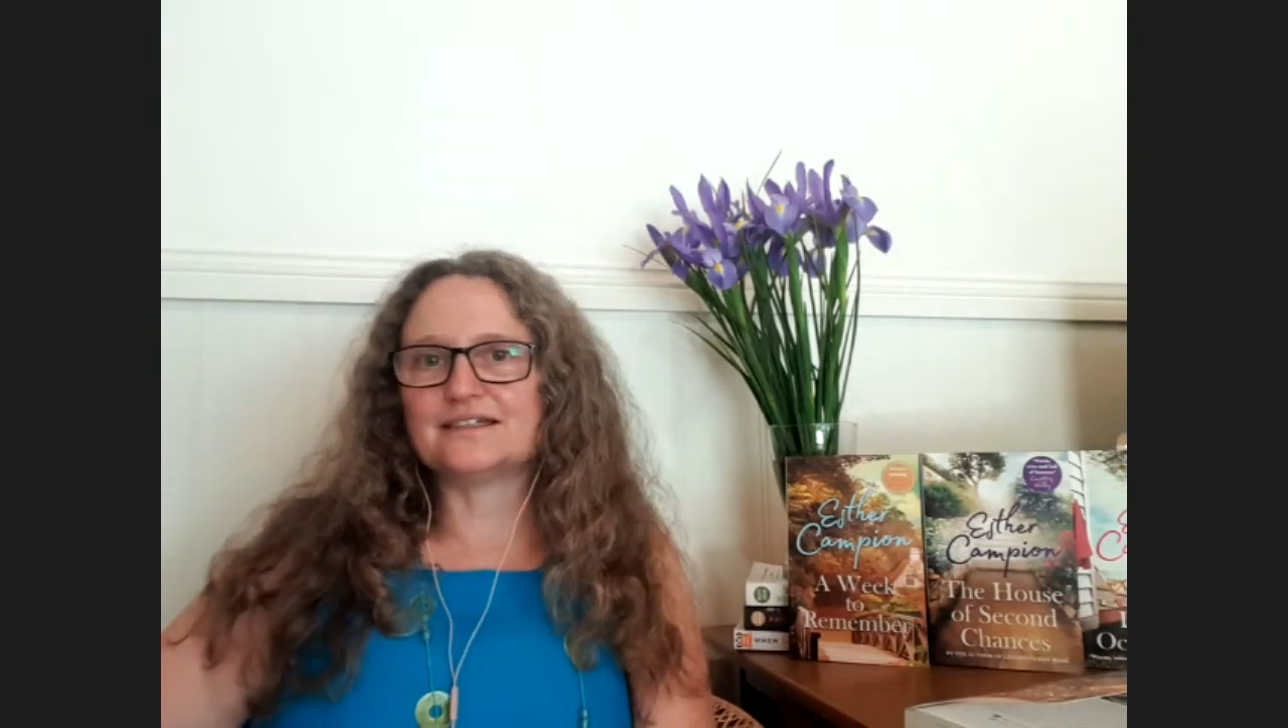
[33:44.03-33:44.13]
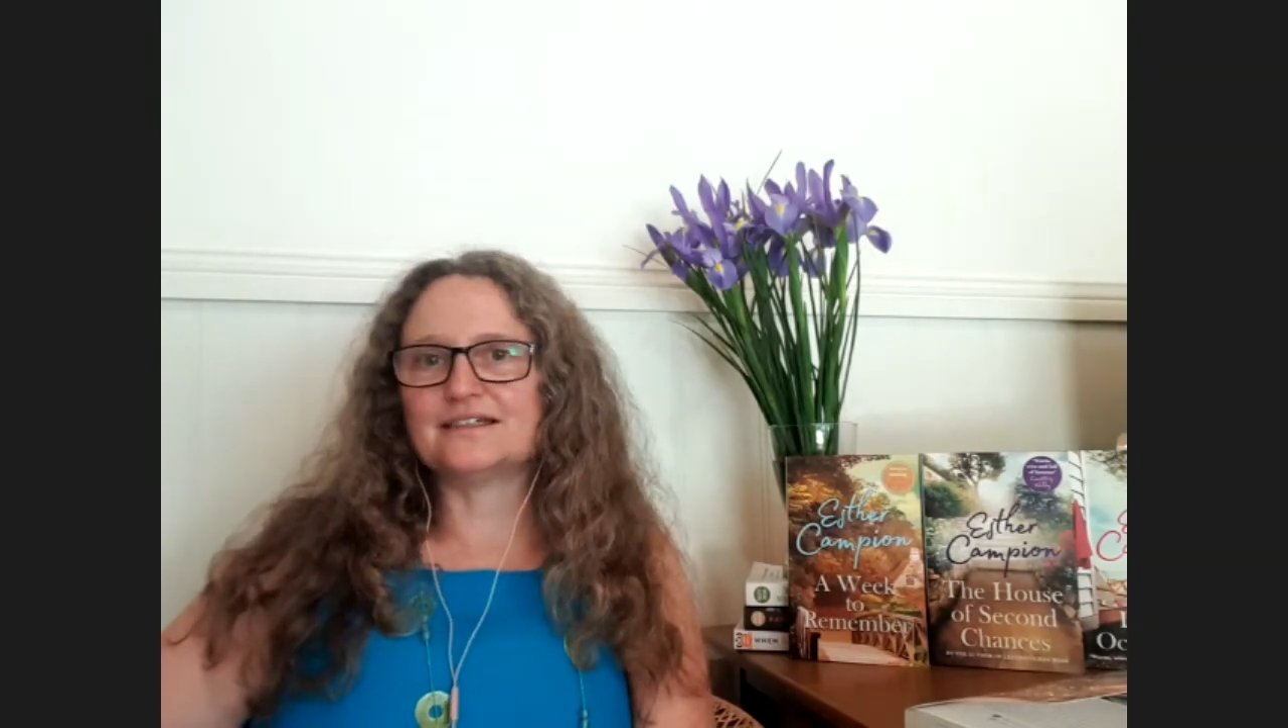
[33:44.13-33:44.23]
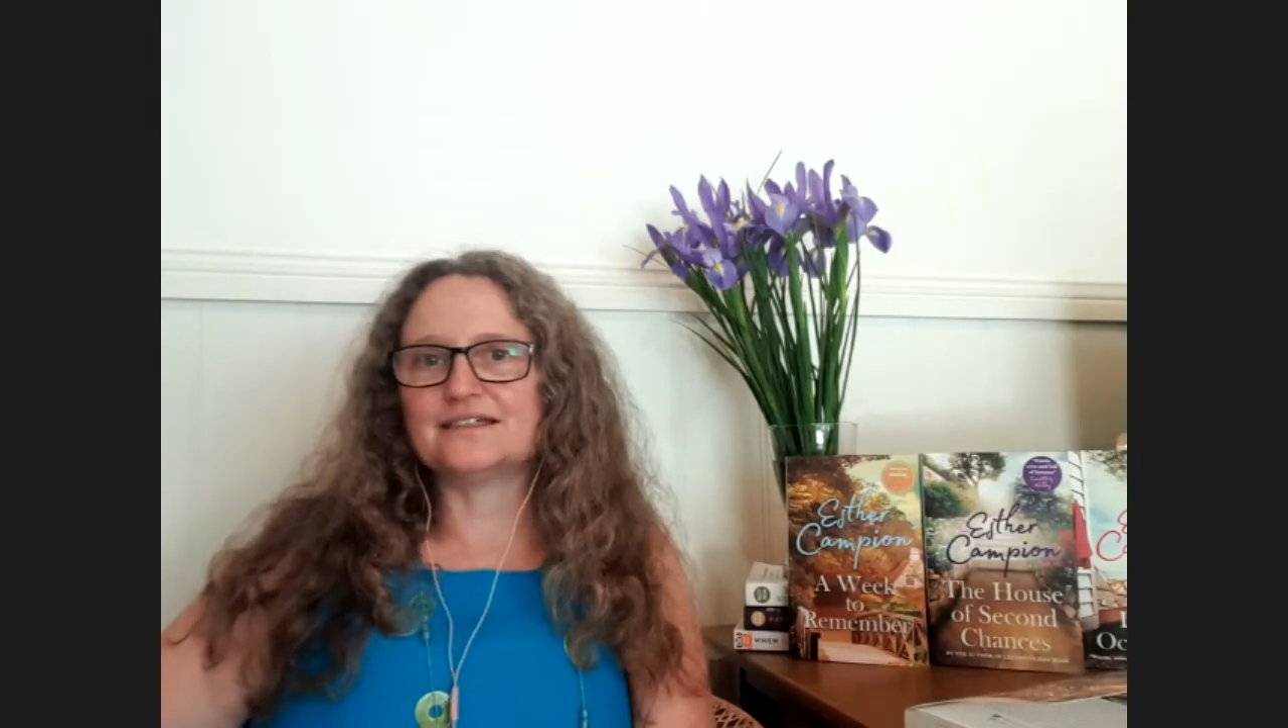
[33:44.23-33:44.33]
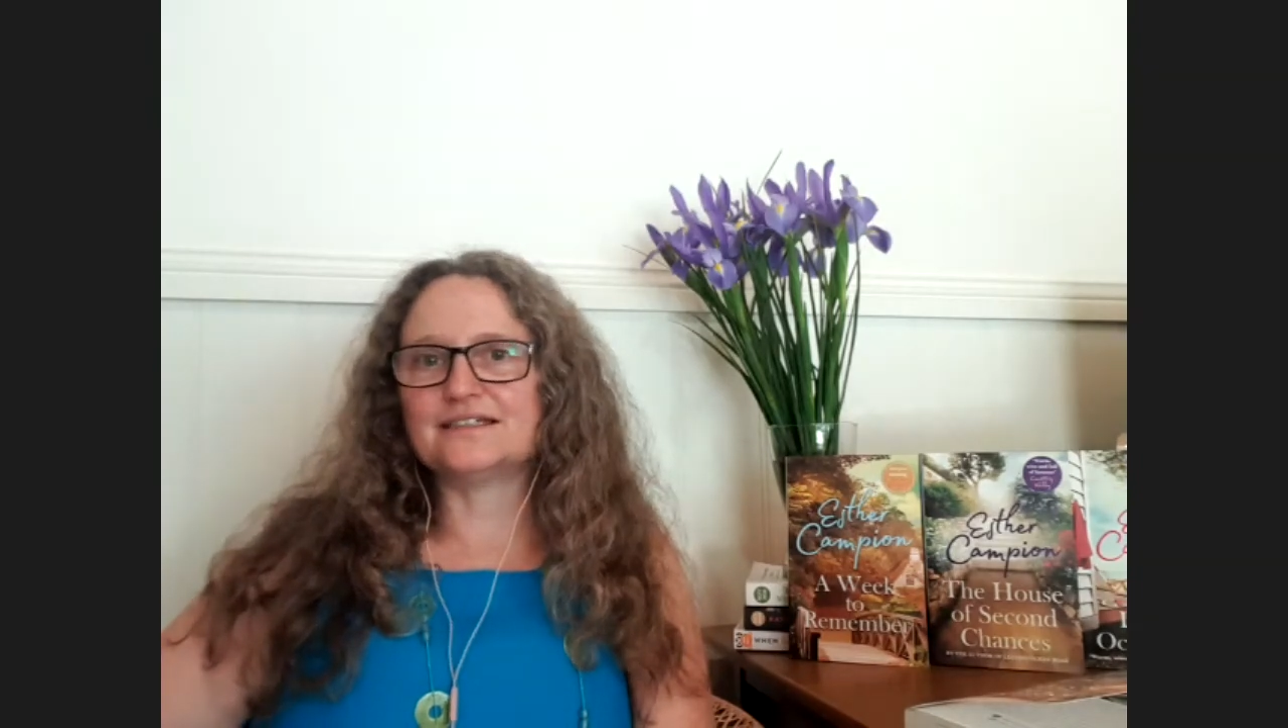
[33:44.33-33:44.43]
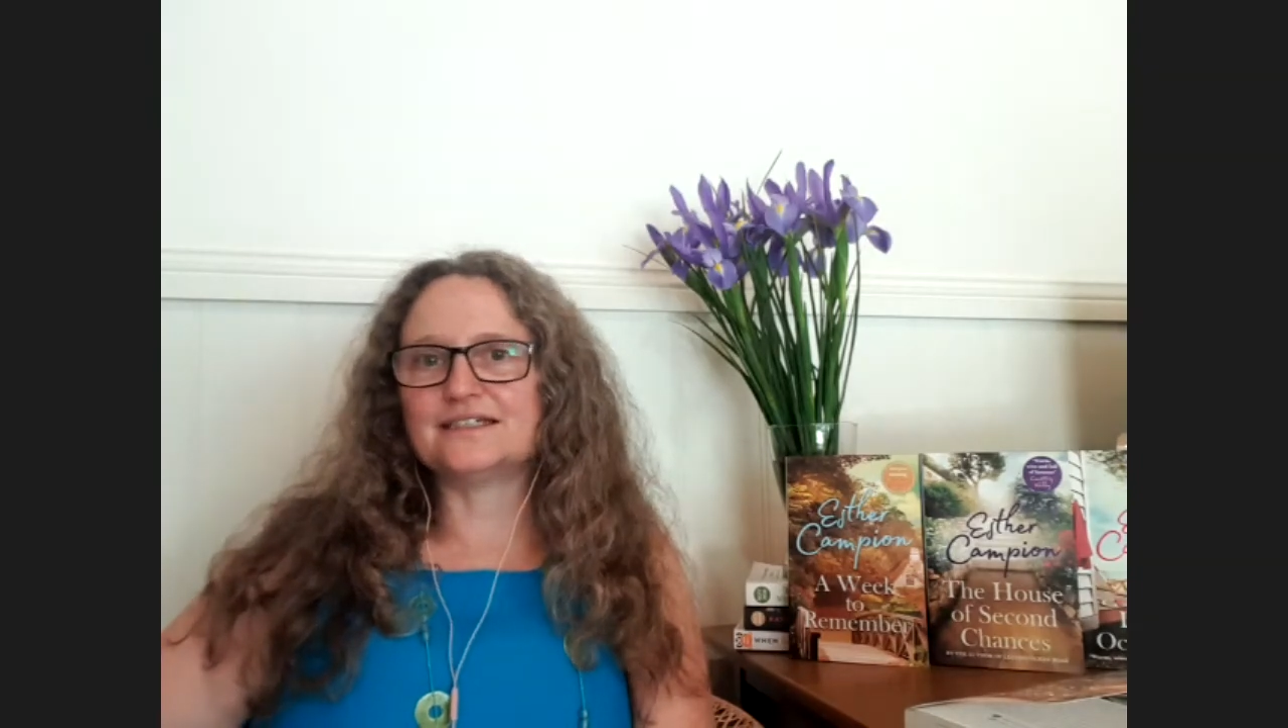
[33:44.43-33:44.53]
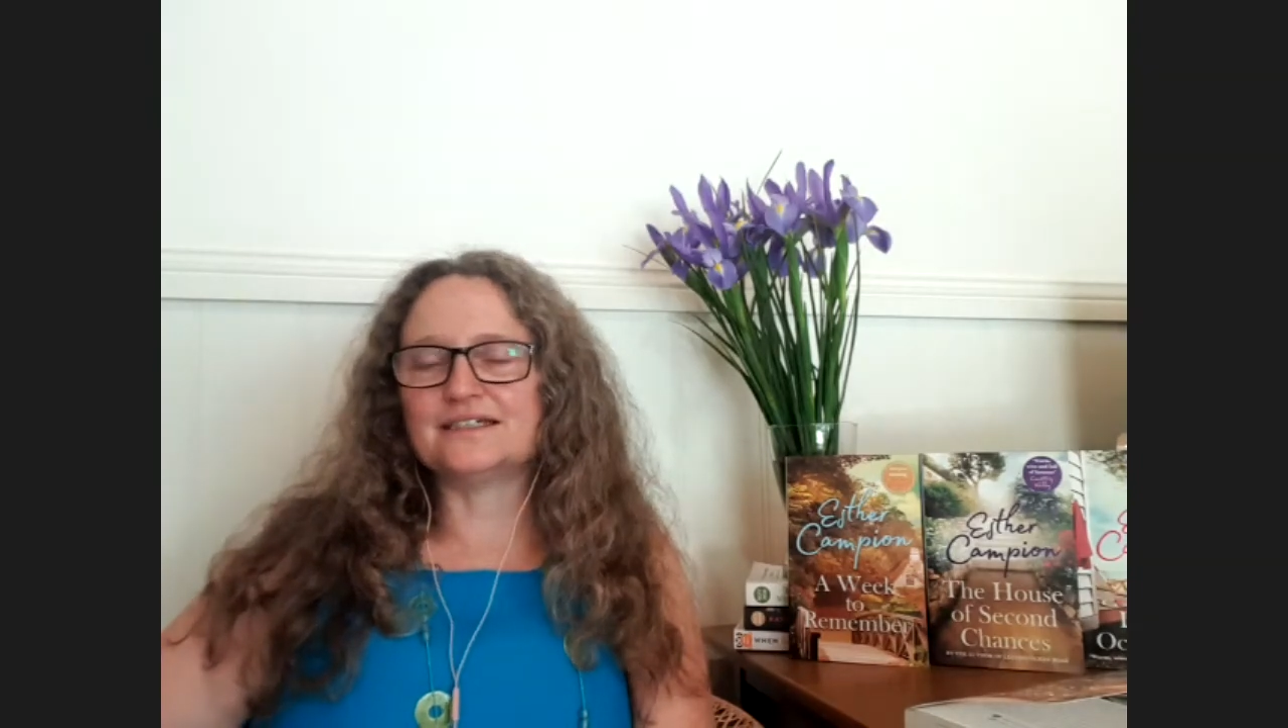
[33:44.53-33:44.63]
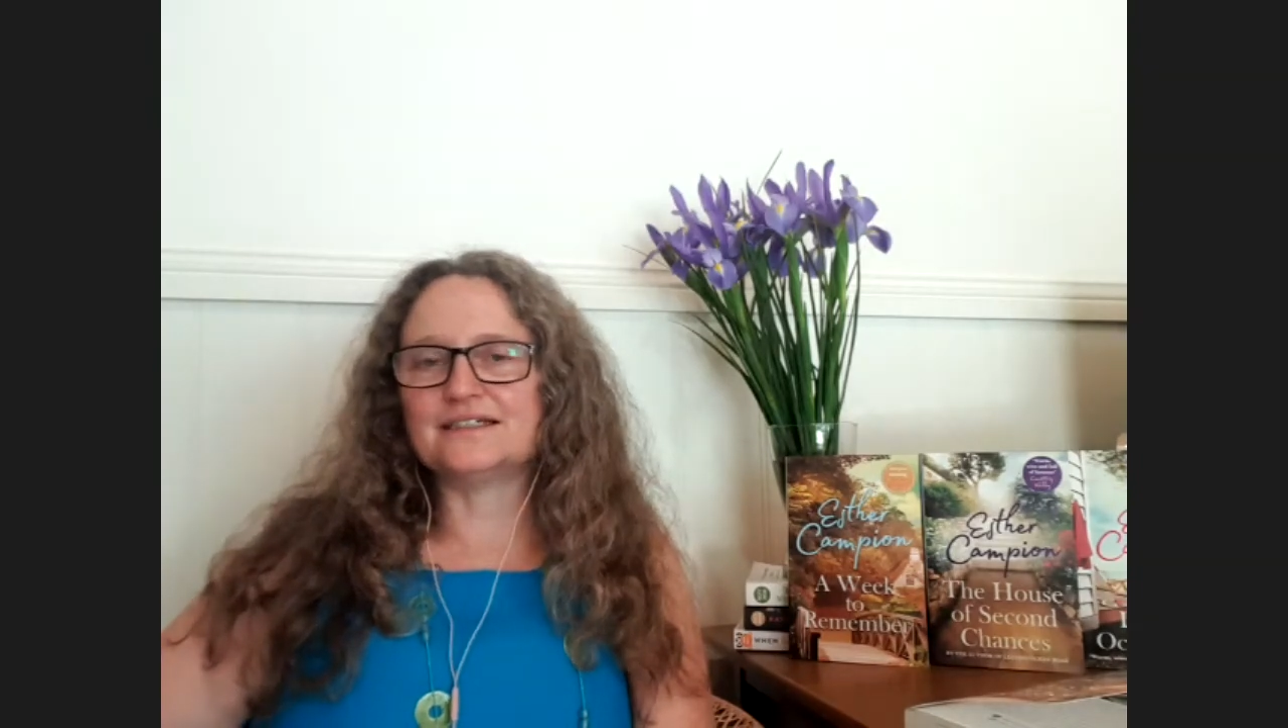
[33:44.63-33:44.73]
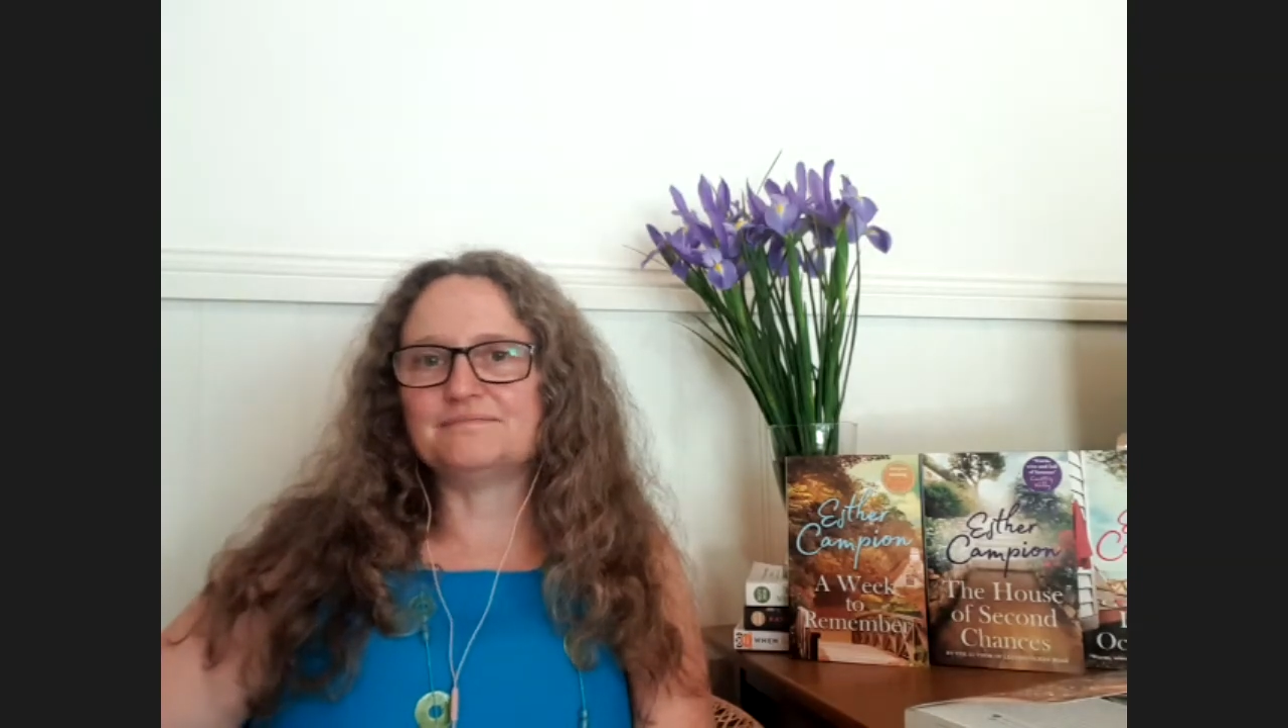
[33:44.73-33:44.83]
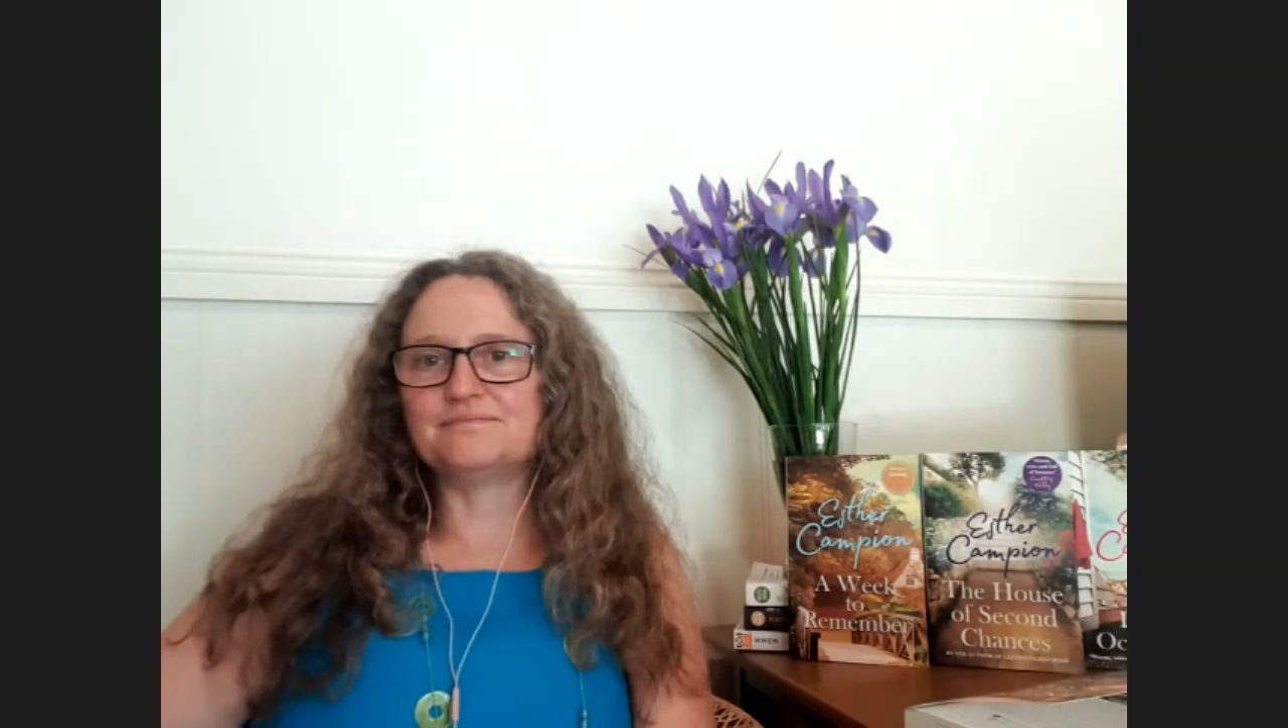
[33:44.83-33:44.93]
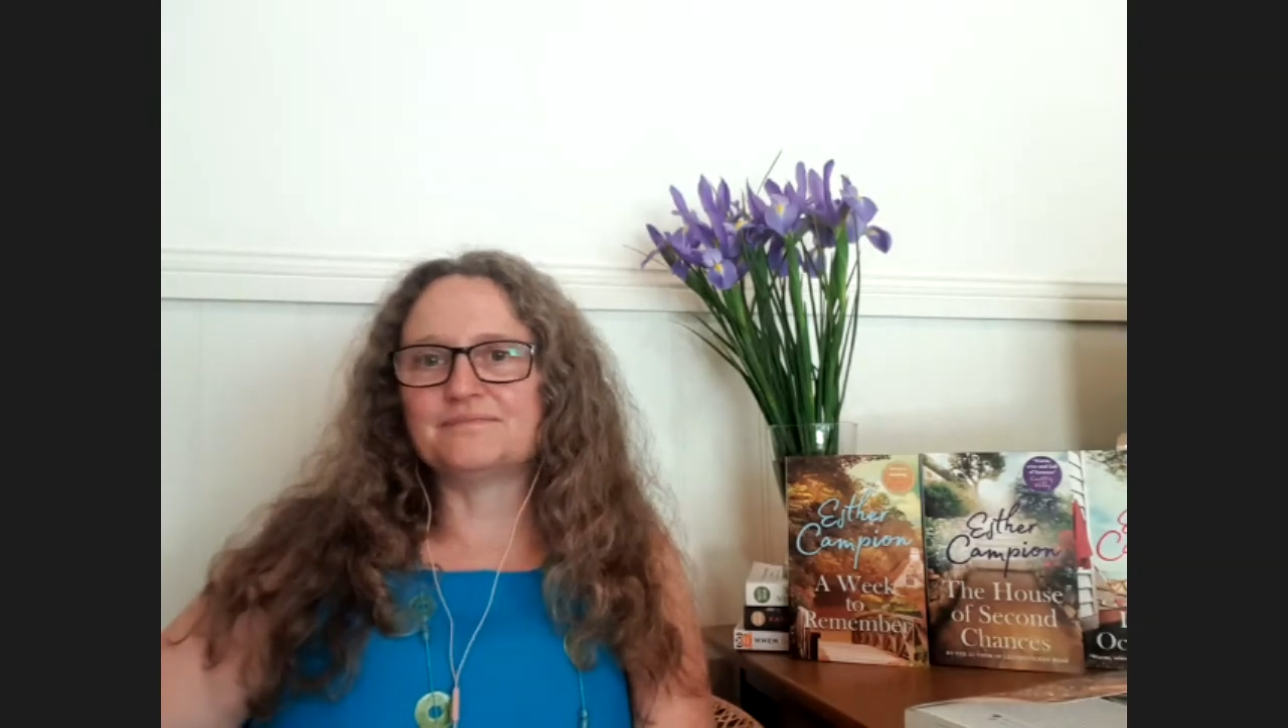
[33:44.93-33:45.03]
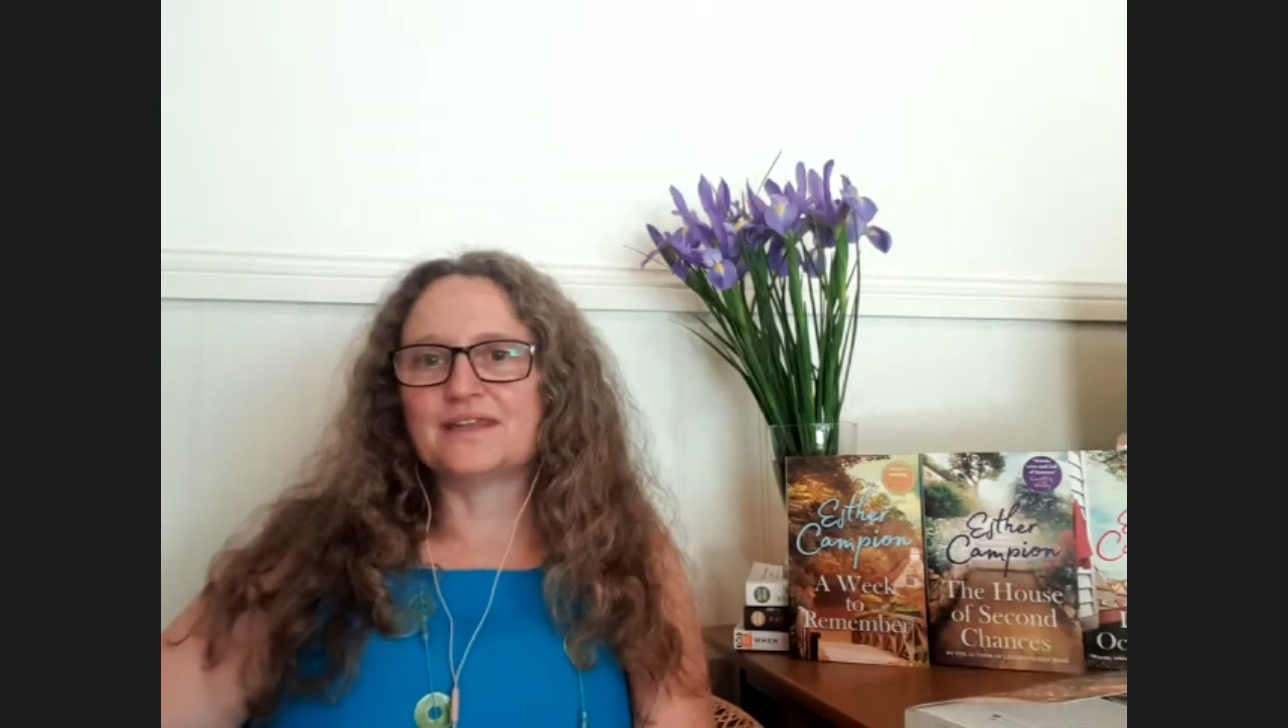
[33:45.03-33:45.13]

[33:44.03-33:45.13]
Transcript: and um, yeah.